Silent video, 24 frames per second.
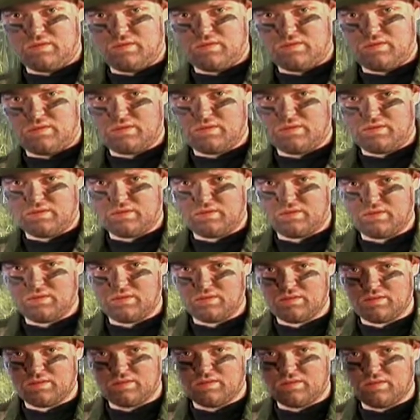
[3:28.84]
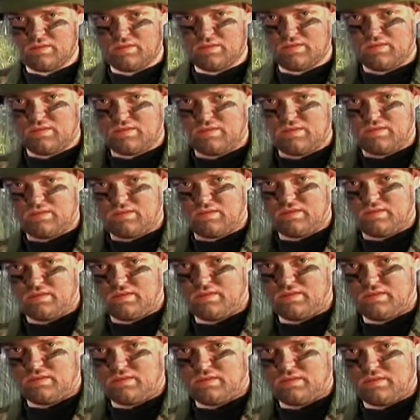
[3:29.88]

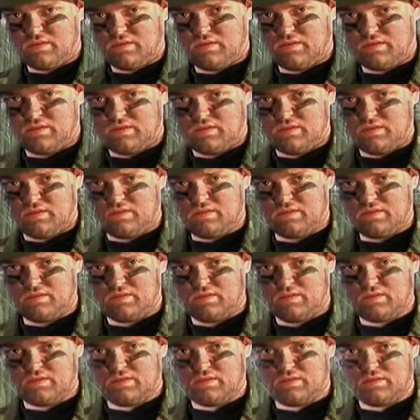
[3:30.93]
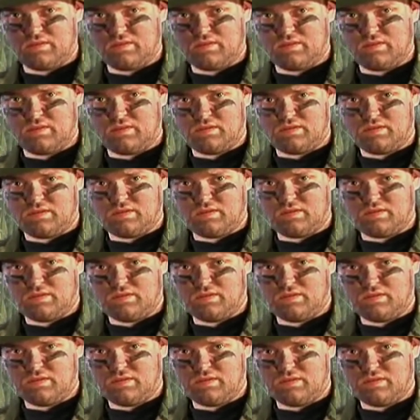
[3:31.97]

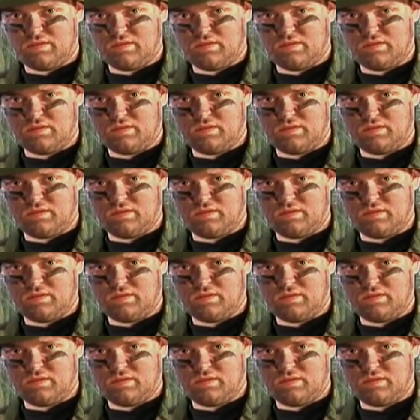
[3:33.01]
No words are spoken by the person on screen.